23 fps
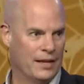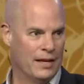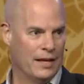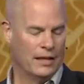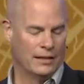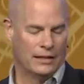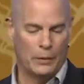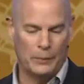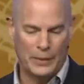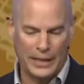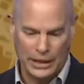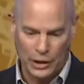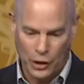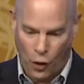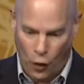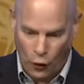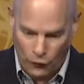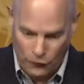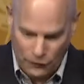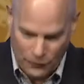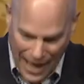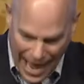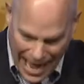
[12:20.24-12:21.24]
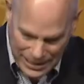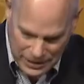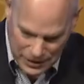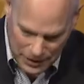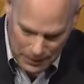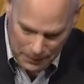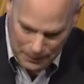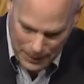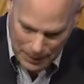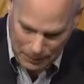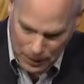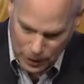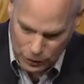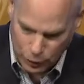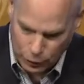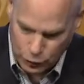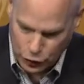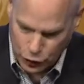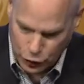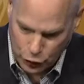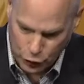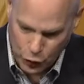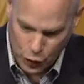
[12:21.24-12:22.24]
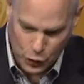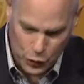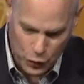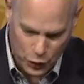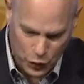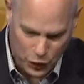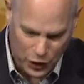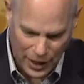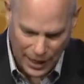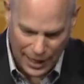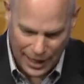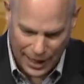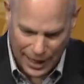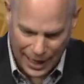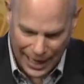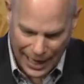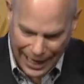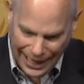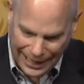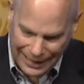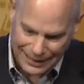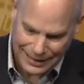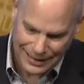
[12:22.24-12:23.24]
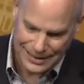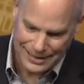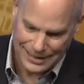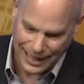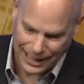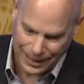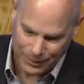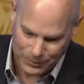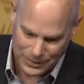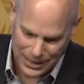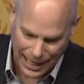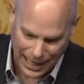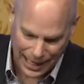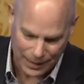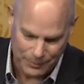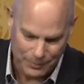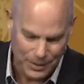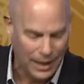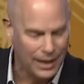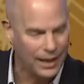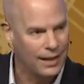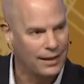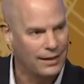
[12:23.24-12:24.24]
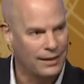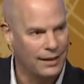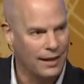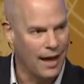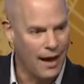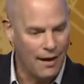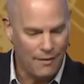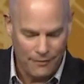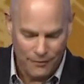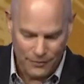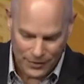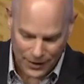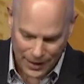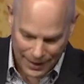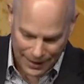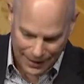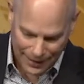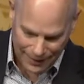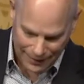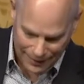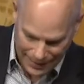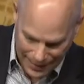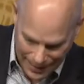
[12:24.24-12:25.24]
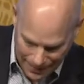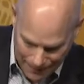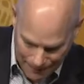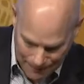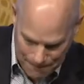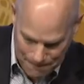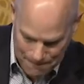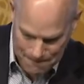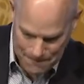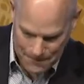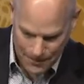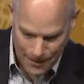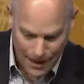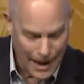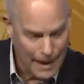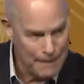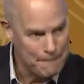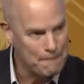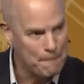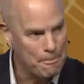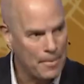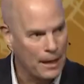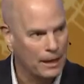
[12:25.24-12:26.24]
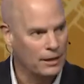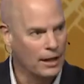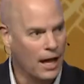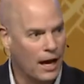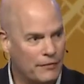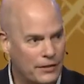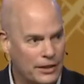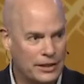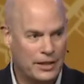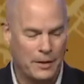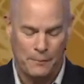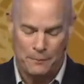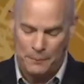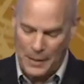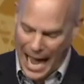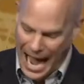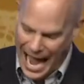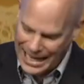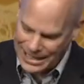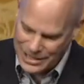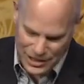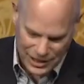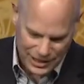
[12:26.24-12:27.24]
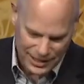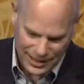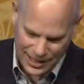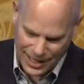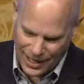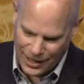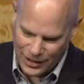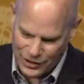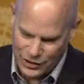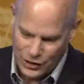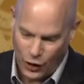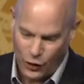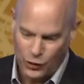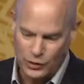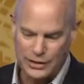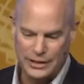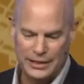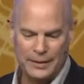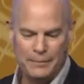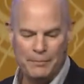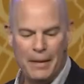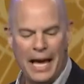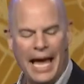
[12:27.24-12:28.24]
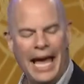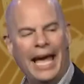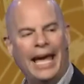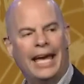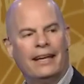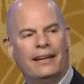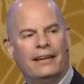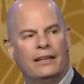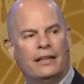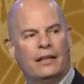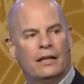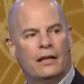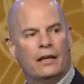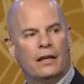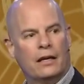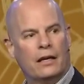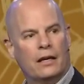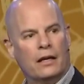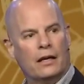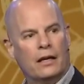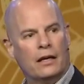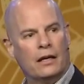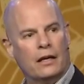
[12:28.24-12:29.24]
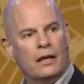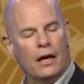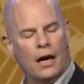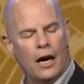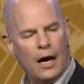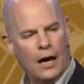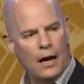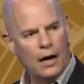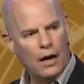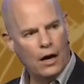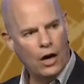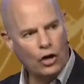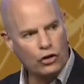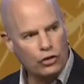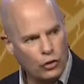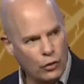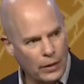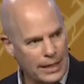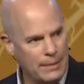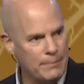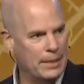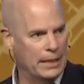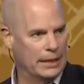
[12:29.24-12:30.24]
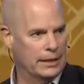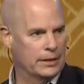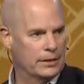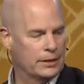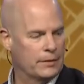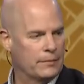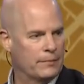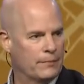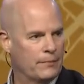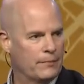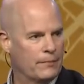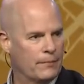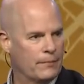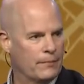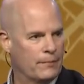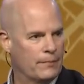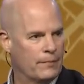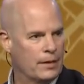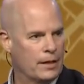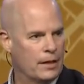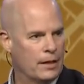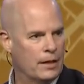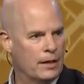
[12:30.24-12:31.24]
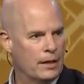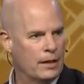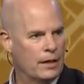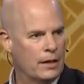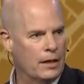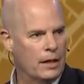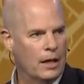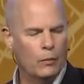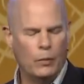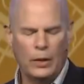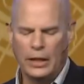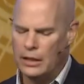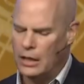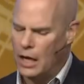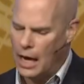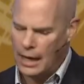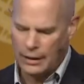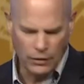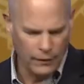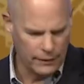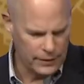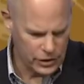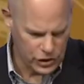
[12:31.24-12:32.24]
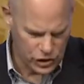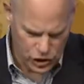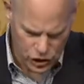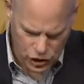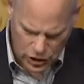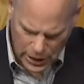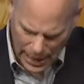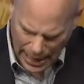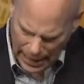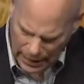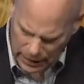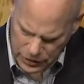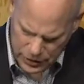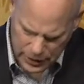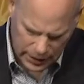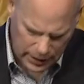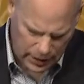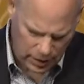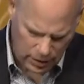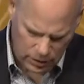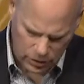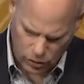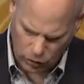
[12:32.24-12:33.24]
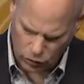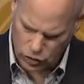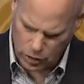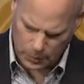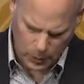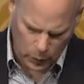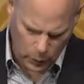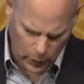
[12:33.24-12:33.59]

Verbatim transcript: That we can hold fast to biblical truth and at the same time love them, right? Love and compassion don't demand agreement. And we know, I know this is challenging in our culture, but